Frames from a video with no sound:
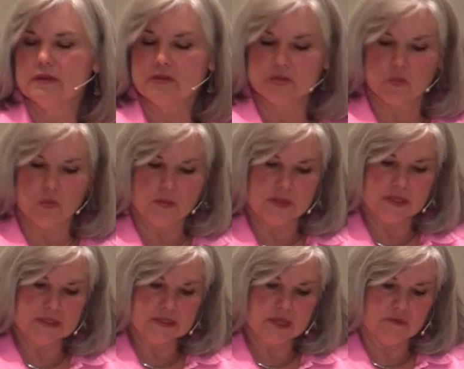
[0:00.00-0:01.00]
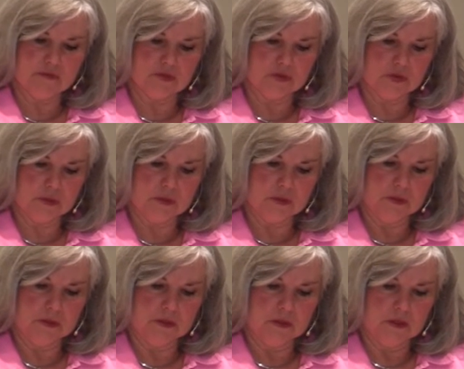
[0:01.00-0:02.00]
There's a woman that suffered
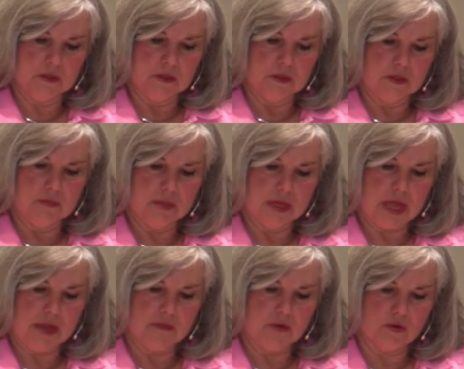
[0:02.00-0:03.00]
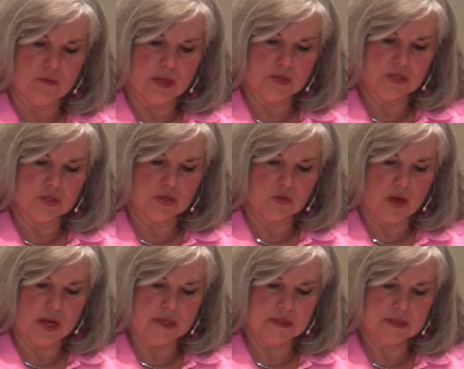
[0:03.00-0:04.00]
but gave her much
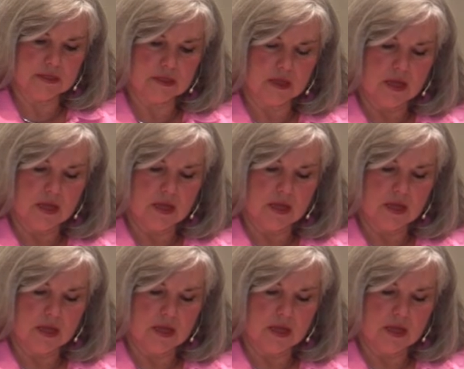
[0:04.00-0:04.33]
grace.